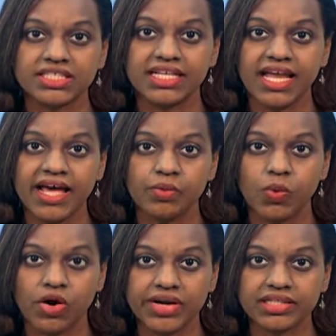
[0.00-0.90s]
Delisle
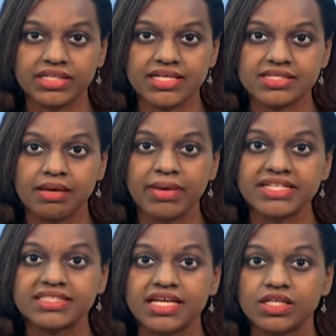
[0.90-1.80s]
Worrell, is
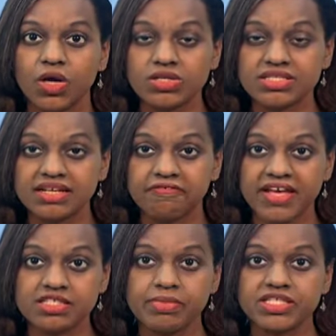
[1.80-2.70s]
lamenting lost
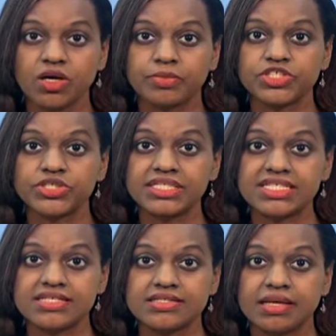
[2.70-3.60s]
investment
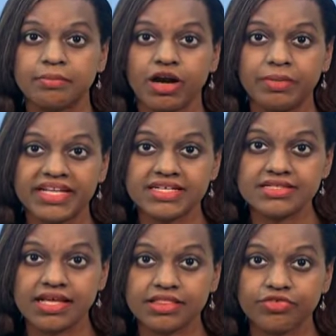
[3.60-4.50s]
opportunities in
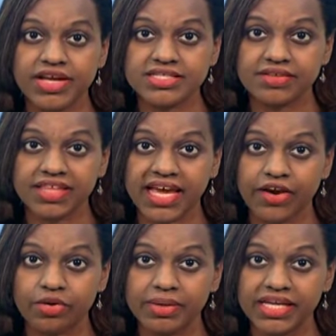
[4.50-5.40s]
Barbados and the rest of the
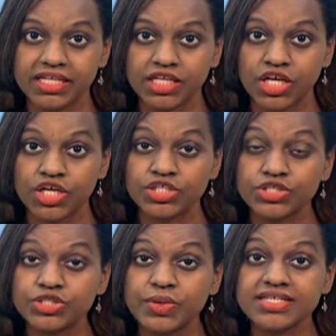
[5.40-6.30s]
Caribbean
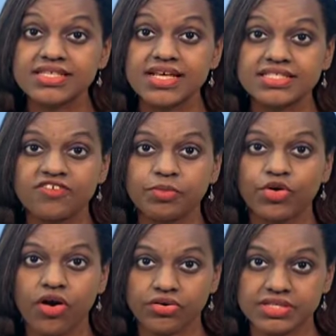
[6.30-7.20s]
due to excessive
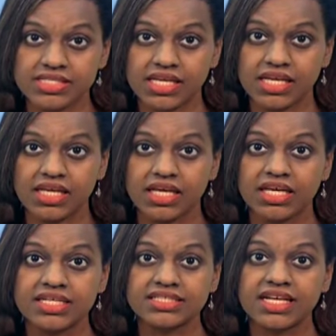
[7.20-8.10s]
bureaucracy.
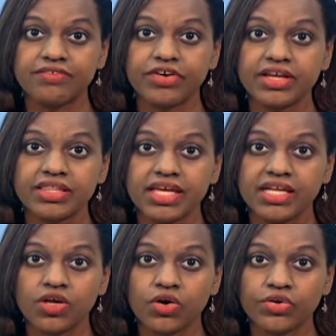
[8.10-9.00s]
Delivering the
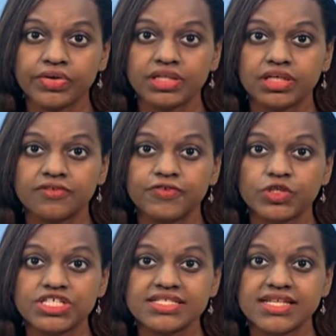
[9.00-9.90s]
inaugural
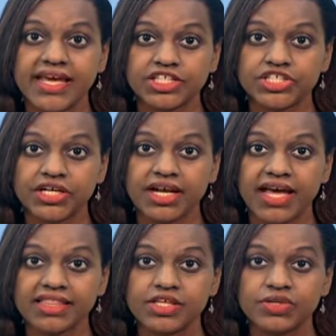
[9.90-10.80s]
Confucius Lecture
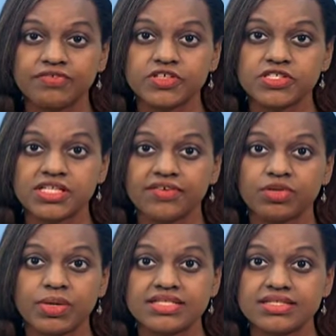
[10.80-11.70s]
at the University of
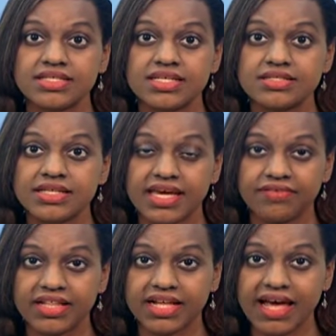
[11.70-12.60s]
the West Indies
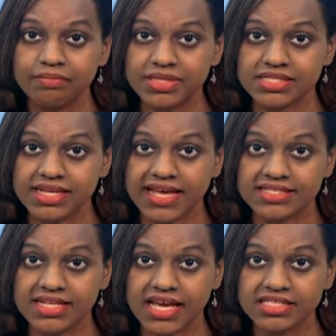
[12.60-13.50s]
Cave Hill campus
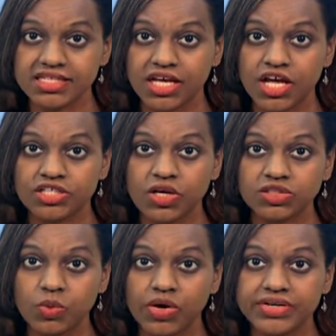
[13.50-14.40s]
last night,
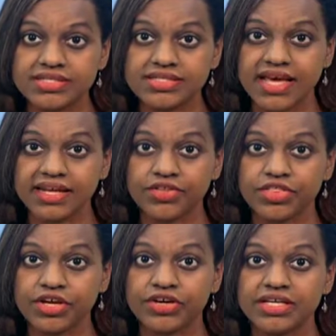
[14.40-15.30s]
Dr. Worrell said
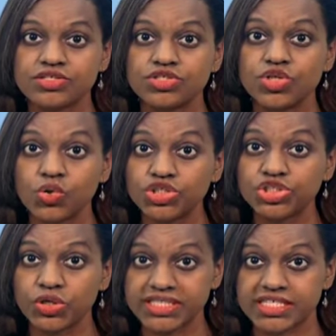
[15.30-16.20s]
there is no
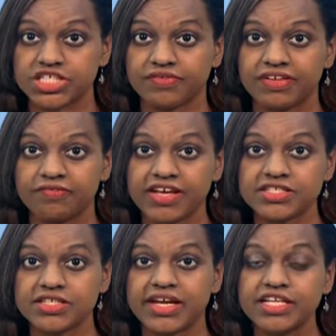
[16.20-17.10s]
shortage of
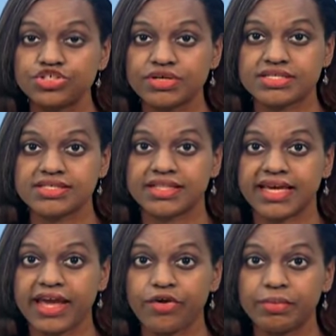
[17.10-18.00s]
investor interest in the
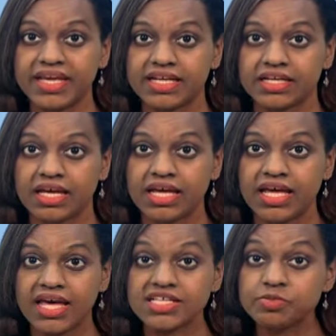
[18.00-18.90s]
Caribbean,
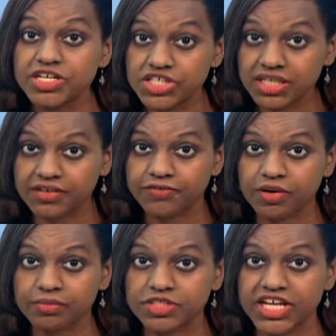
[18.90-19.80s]
especially
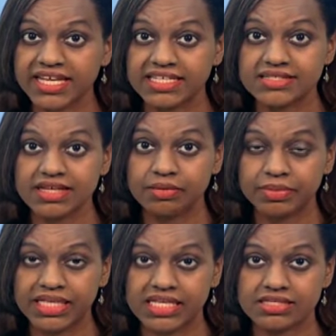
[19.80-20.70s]
from Chinese
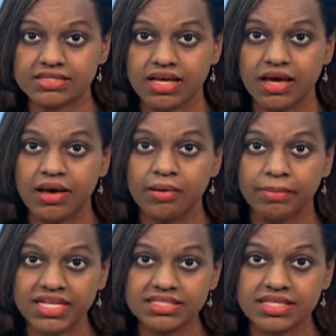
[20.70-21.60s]
companies.
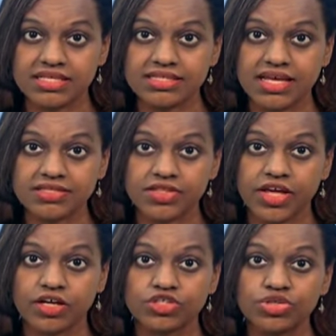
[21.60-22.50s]
But he says
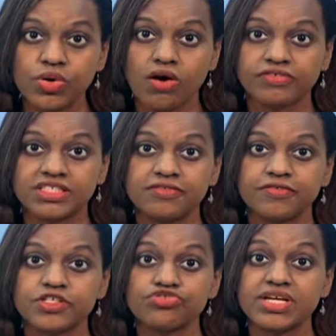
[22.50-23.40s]
they are too often
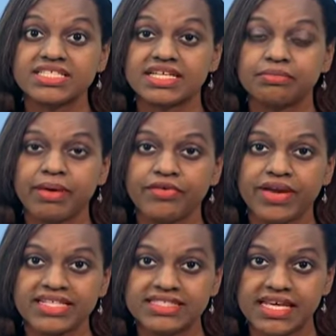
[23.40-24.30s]
frustrated by
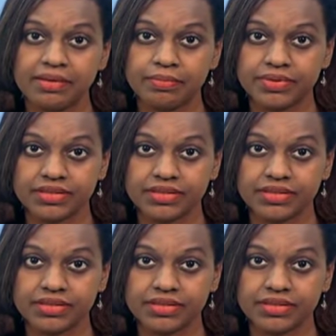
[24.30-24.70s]
red tape.